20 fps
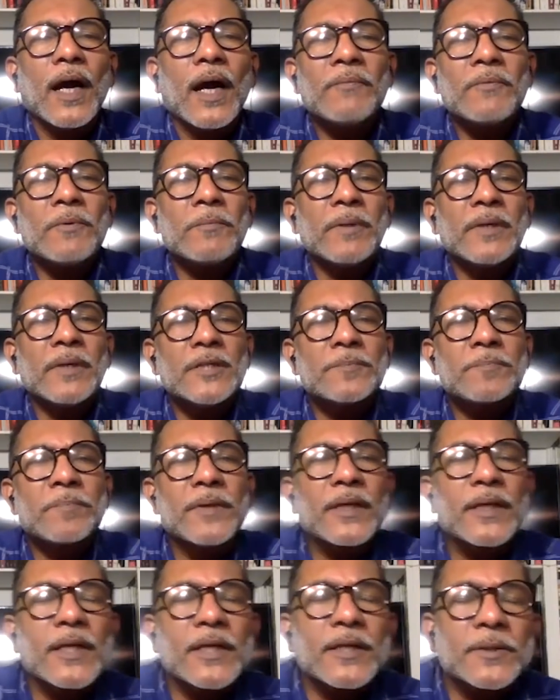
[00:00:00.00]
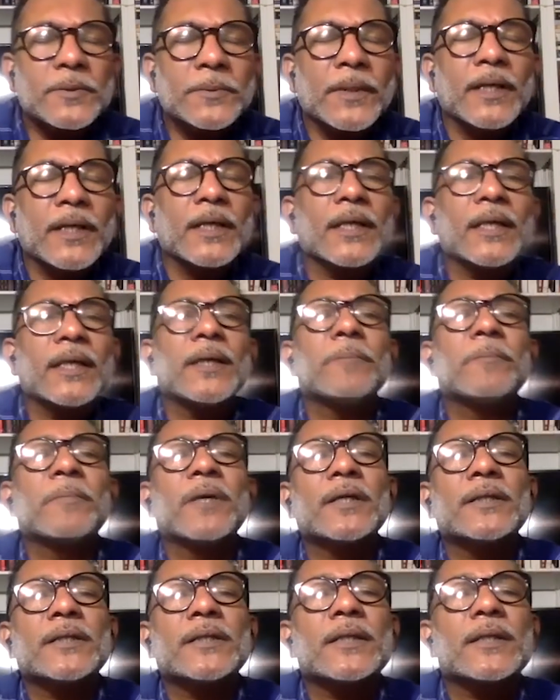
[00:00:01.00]
Have you been speaking to any
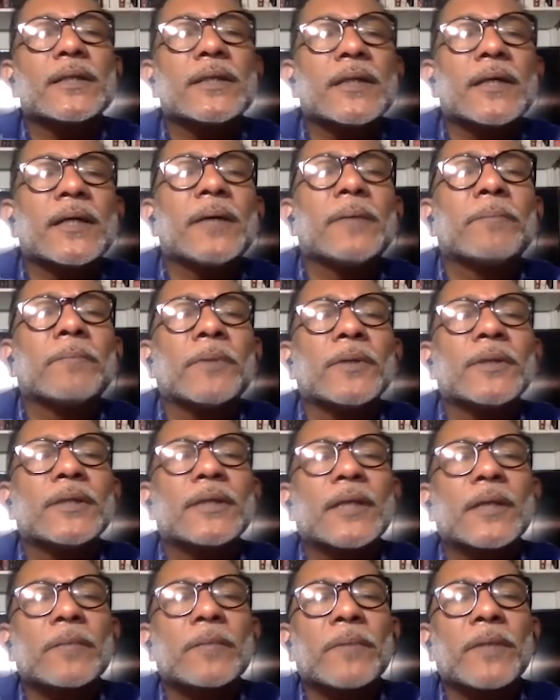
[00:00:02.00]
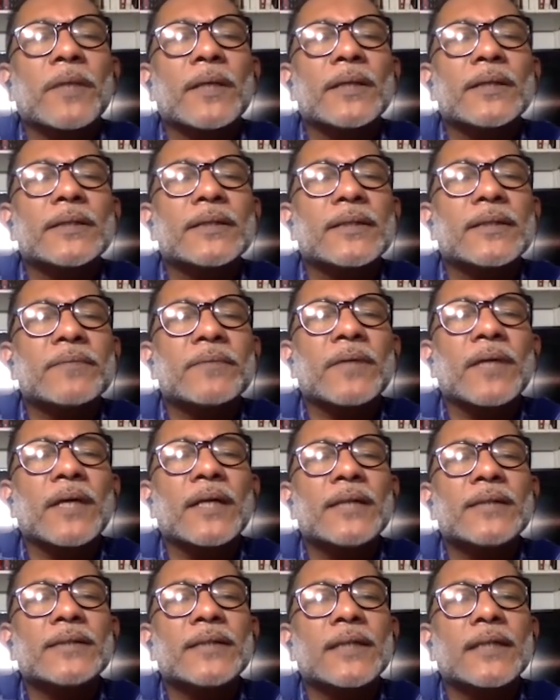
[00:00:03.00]
major political players in
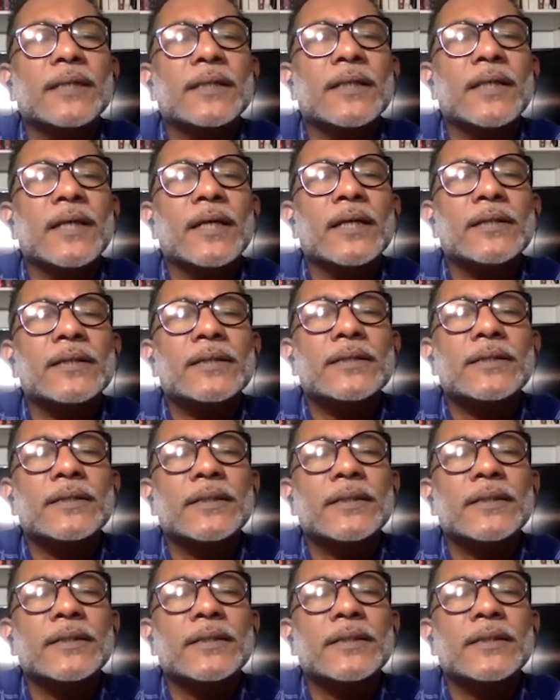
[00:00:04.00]
Afghanistan in the last